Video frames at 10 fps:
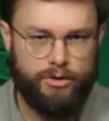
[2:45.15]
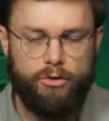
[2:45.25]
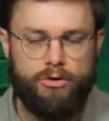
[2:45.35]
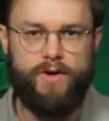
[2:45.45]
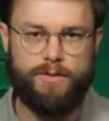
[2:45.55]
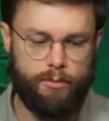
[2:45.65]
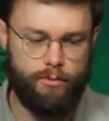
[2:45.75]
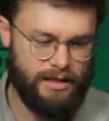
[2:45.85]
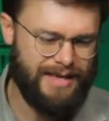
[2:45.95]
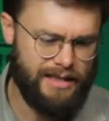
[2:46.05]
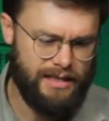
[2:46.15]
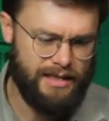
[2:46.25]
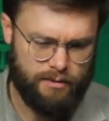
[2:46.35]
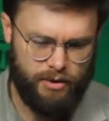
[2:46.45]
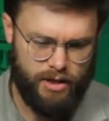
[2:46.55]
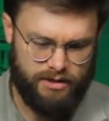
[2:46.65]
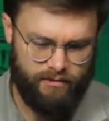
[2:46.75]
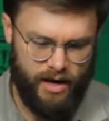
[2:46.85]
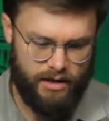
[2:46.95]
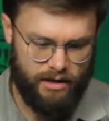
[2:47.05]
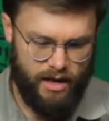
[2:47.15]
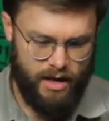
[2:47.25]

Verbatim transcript: go to the Facebook page. That's the easiest place to find it.